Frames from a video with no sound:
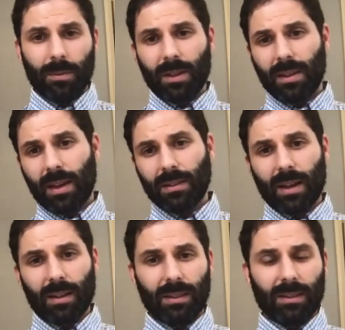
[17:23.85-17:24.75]
and that
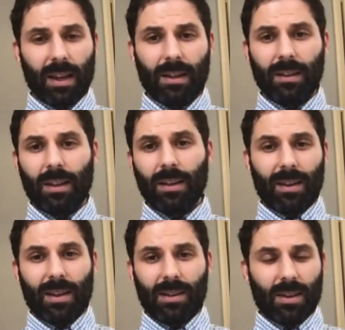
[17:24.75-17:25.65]
doxycycline
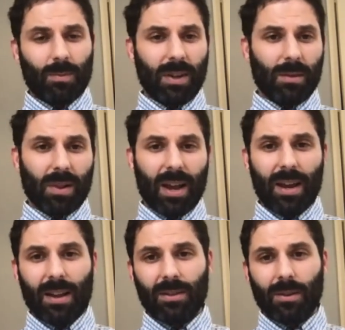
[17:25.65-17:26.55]
can just be
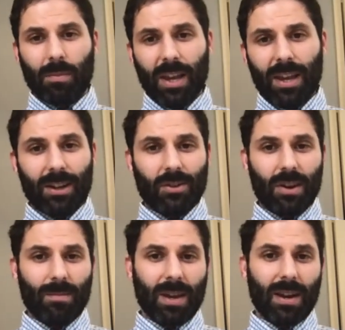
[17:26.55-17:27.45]
applied as a blanket
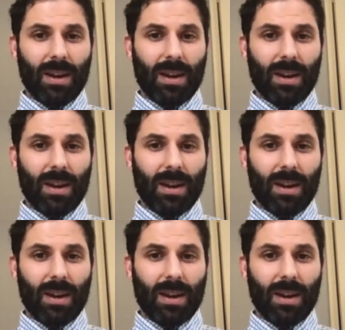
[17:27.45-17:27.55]
treatment.